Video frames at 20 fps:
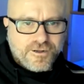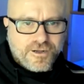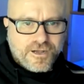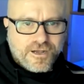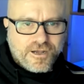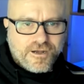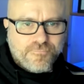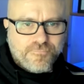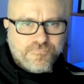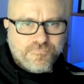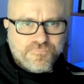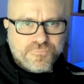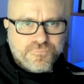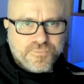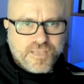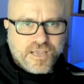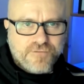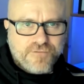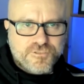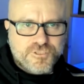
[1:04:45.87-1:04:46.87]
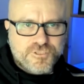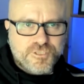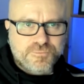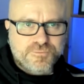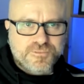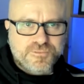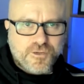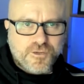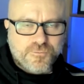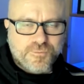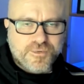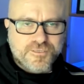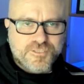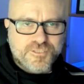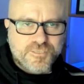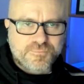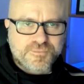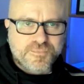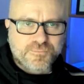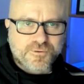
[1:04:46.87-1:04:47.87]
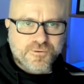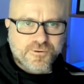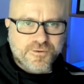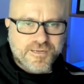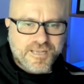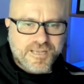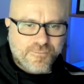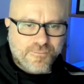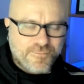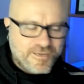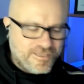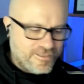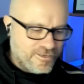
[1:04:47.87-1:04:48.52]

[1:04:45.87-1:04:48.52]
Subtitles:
open a gypsy brewing company,